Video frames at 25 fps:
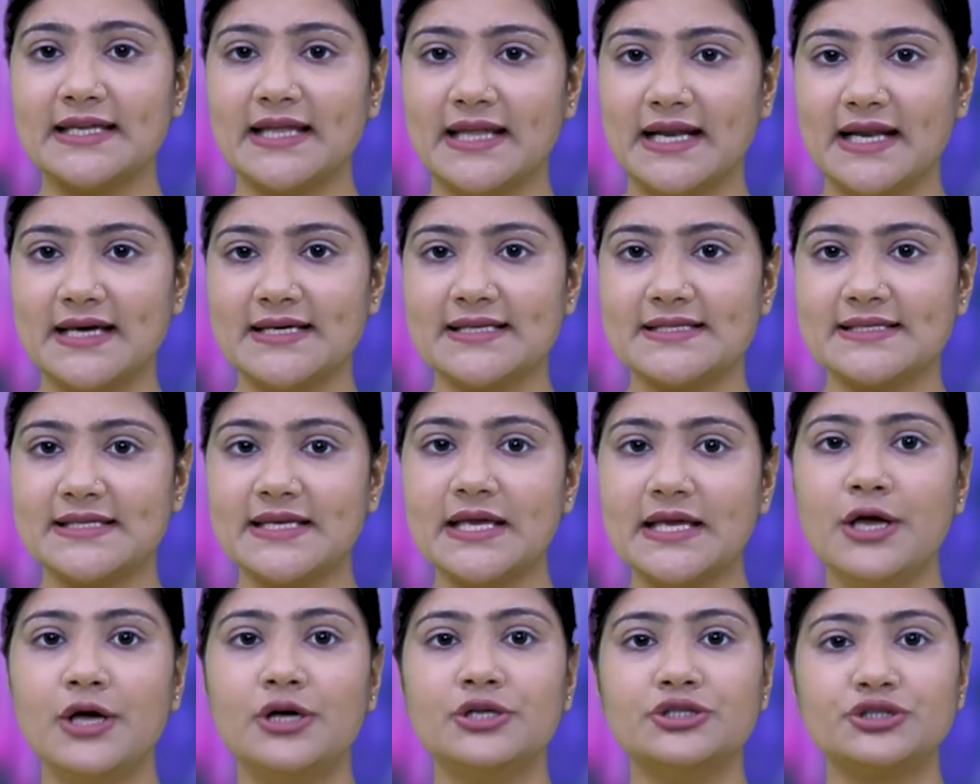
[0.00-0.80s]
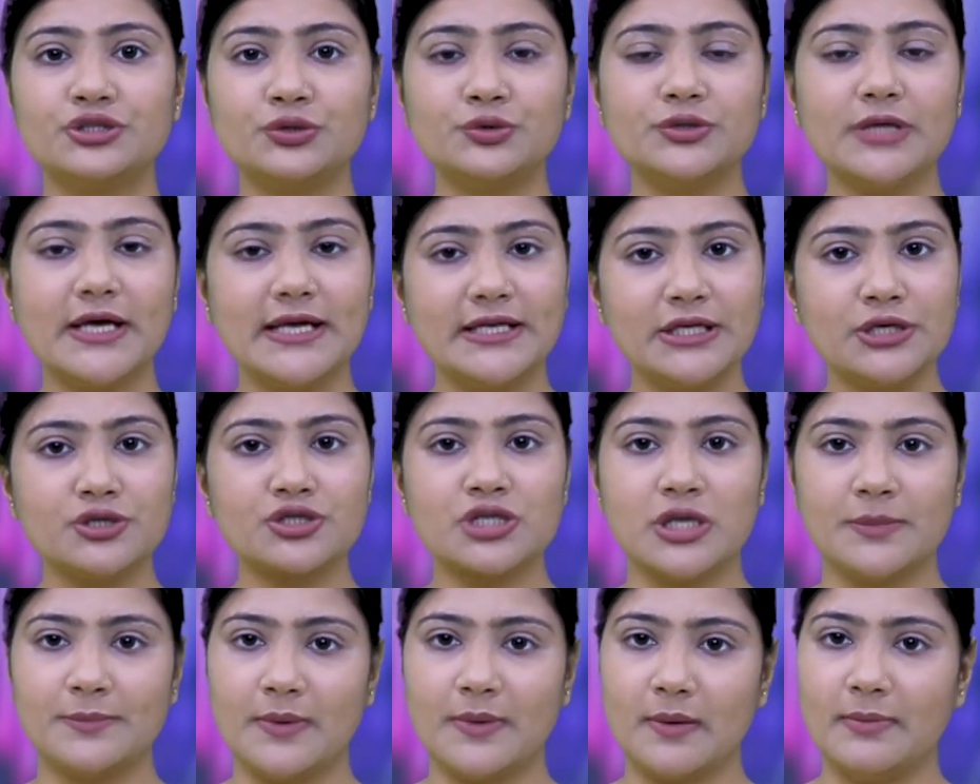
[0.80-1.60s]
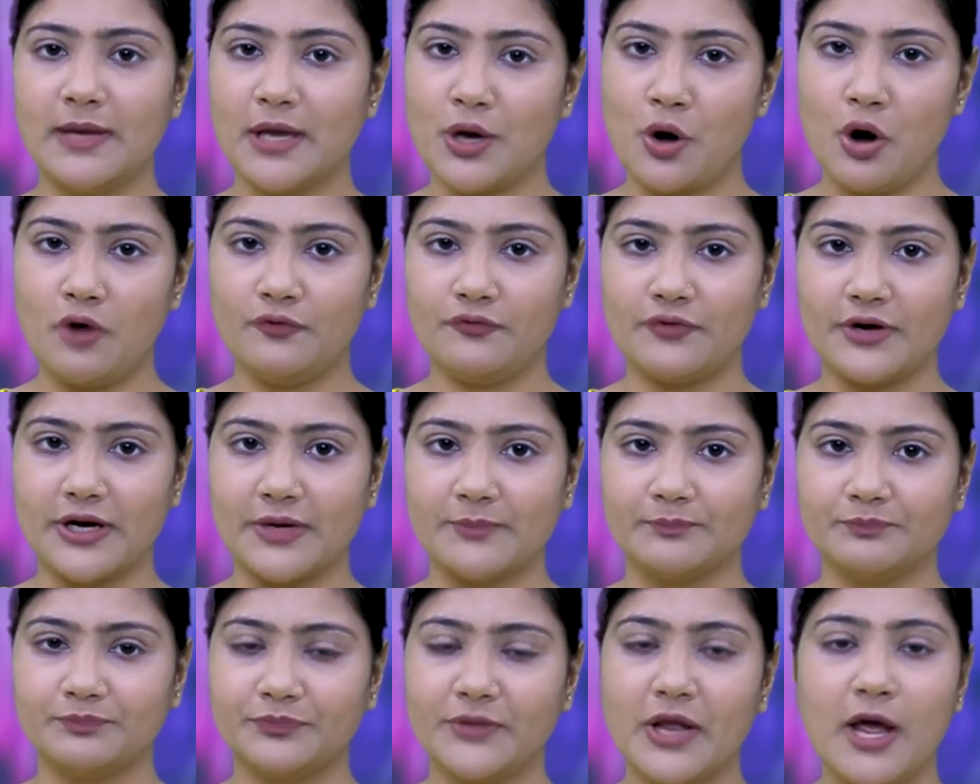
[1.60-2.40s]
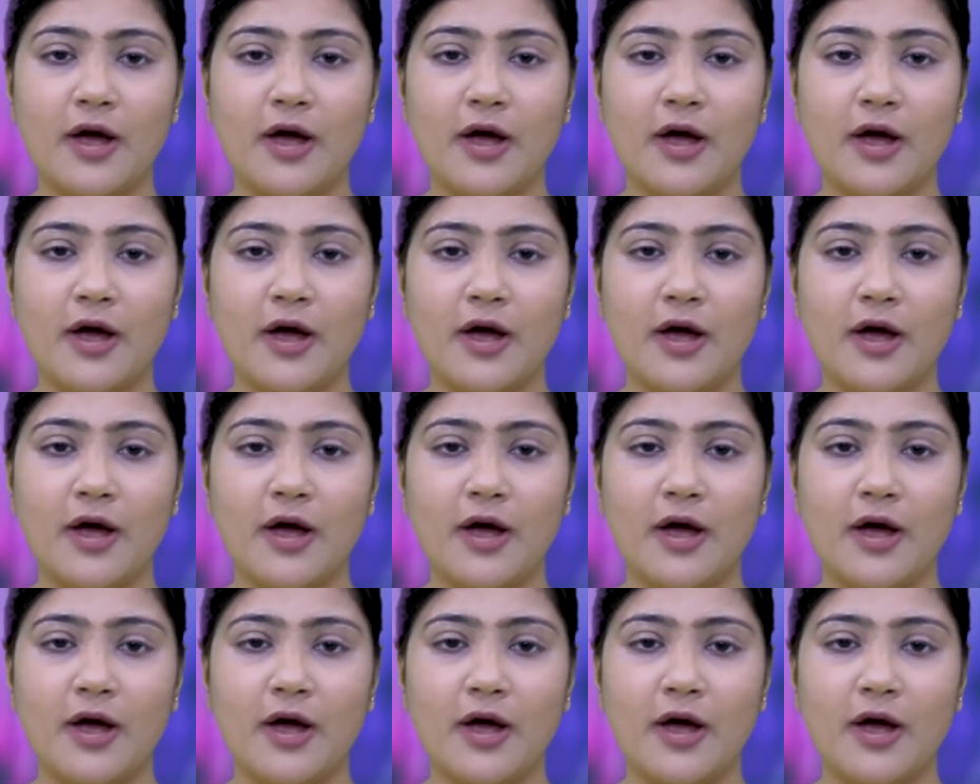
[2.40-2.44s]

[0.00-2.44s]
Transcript: in LIC through the initial public offering.